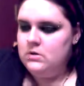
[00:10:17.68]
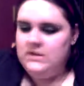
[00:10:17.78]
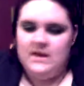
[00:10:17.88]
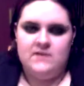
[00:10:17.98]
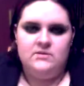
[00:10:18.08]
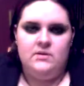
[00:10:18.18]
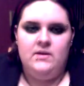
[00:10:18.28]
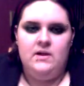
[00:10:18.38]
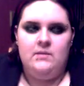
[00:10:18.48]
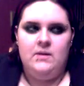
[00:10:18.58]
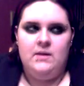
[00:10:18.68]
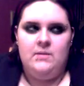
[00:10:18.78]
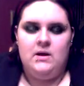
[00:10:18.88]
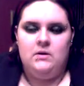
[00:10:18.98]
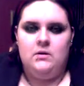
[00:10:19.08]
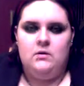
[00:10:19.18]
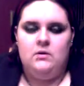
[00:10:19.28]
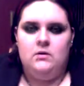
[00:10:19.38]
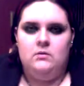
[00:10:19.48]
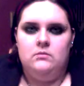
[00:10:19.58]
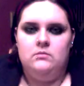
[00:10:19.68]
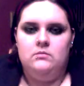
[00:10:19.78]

yeah, so I think I may make another